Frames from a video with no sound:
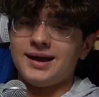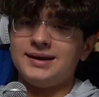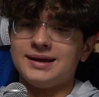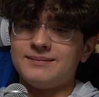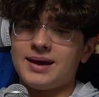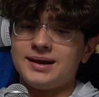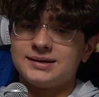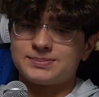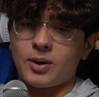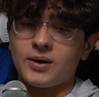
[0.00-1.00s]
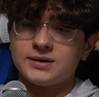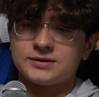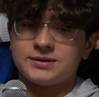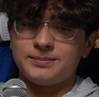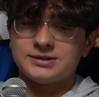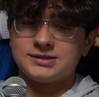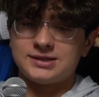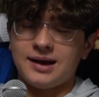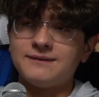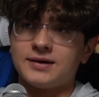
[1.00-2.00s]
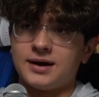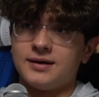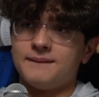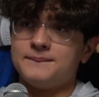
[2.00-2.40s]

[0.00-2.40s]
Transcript: had to get Maddie to pause Mrs. Doubtfire